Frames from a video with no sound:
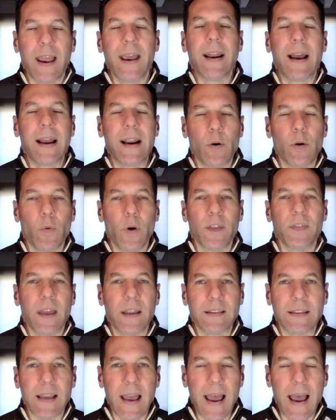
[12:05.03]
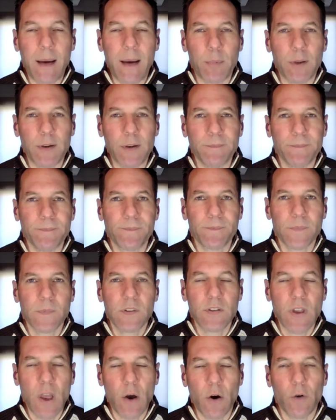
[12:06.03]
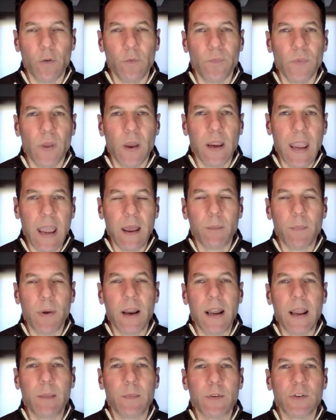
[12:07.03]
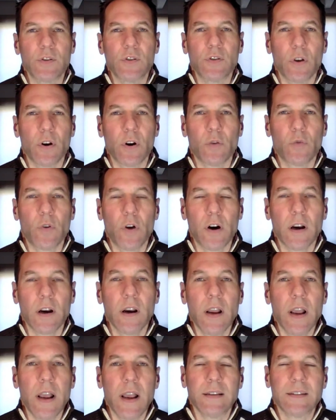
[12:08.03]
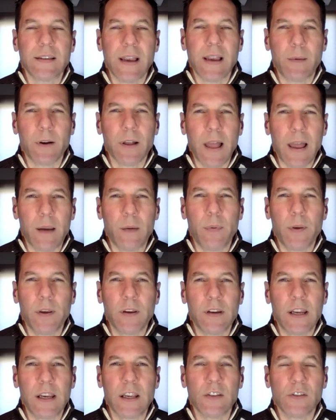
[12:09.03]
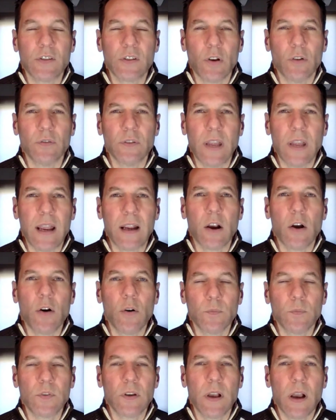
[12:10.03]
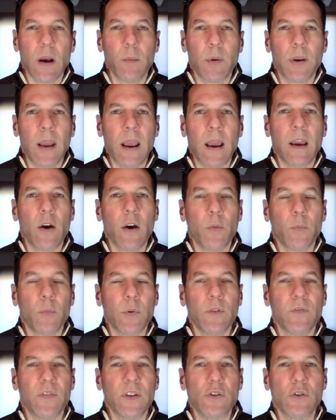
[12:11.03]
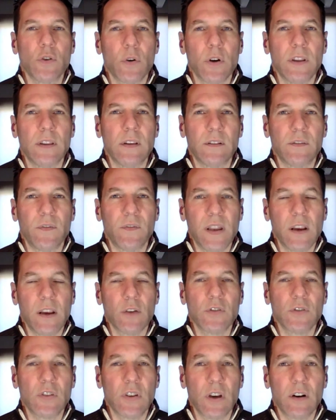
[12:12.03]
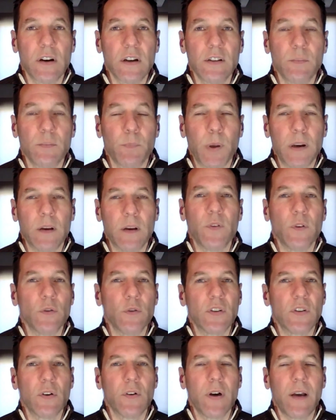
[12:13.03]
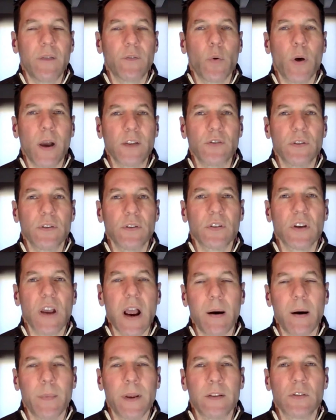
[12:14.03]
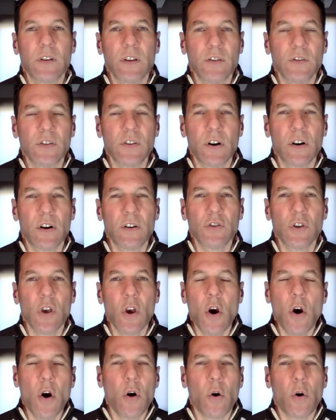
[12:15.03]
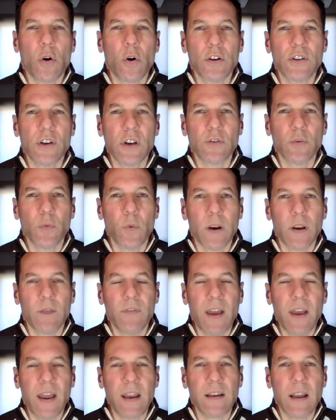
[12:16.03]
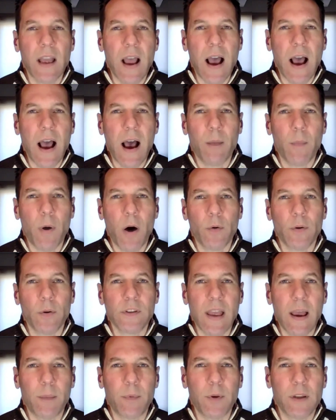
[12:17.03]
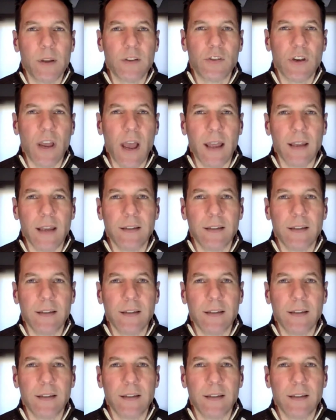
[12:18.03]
And I don't want that to happen. So again, my name is Sean O'Rourke, Cyber Liability Consultant at Combs & Company. I hope you've enjoyed this video series, but if you still have questions, comments, concerns, or just want to vent, I'm always happy to chat.